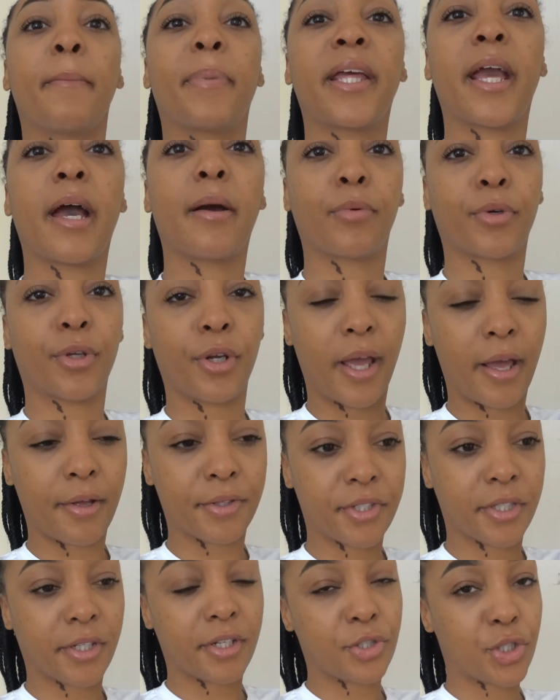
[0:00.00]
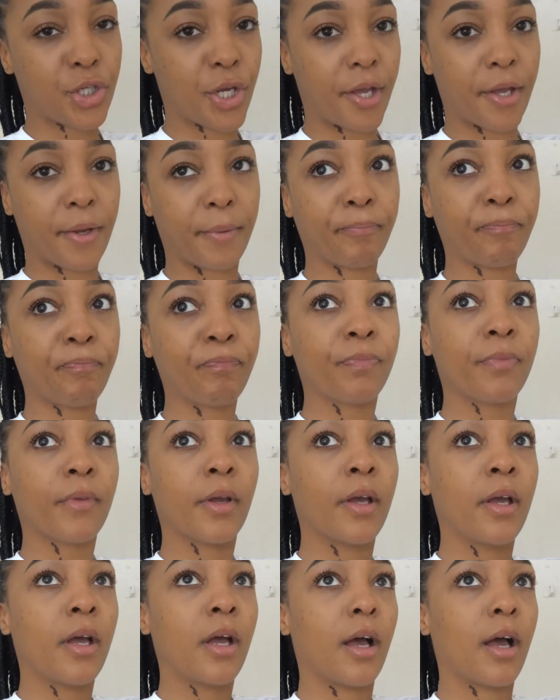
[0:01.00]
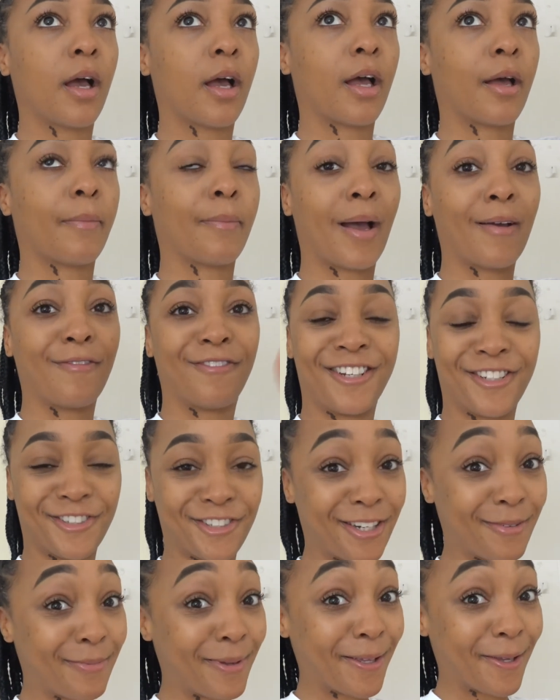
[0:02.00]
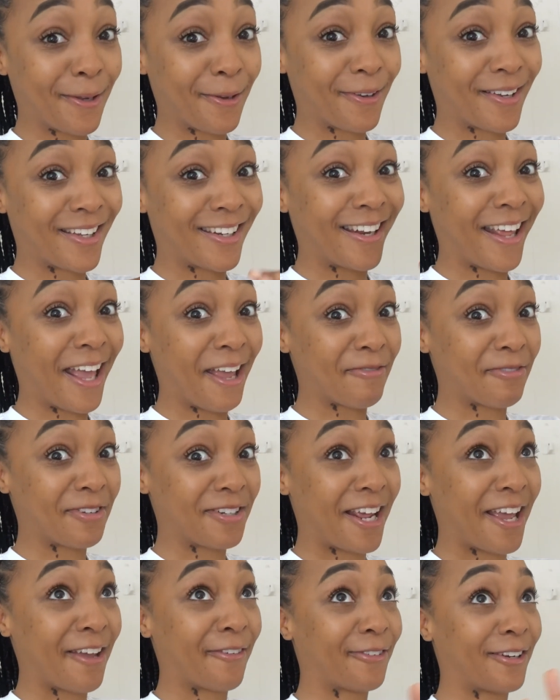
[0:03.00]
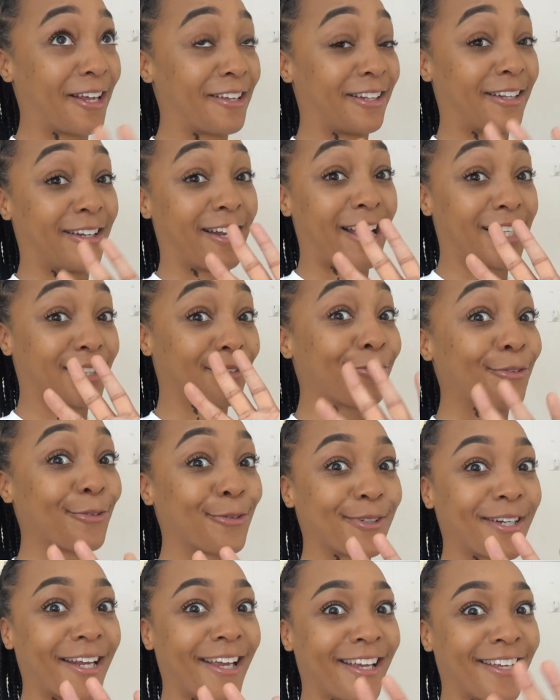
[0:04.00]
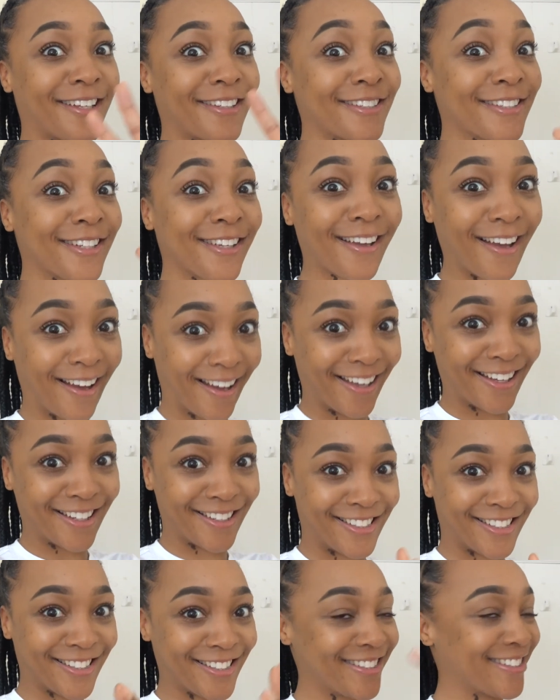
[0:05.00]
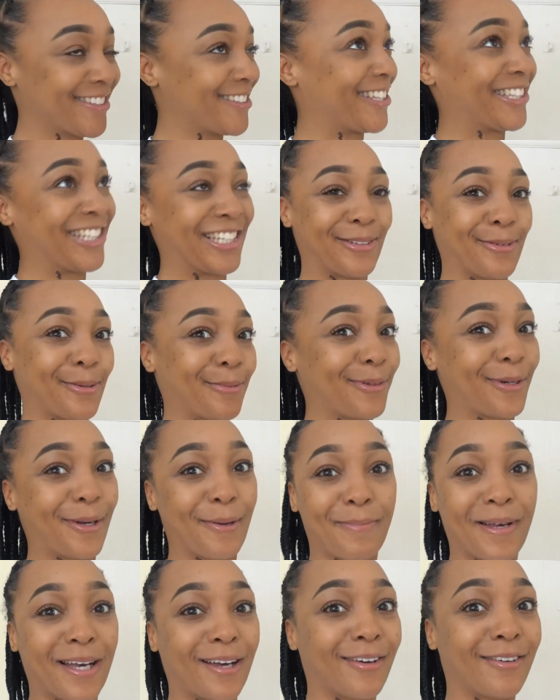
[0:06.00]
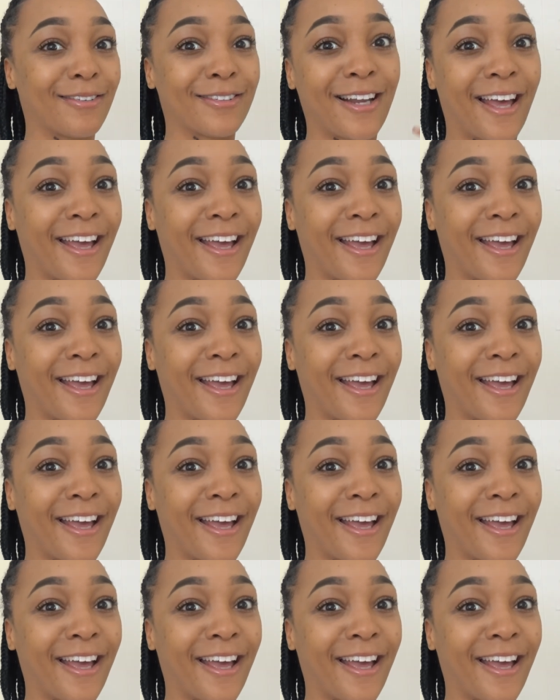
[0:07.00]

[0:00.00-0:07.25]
But yeah, I'm gonna head to the gym. I've literally been going every day for like the last 4 days. Guys, this is what we're about.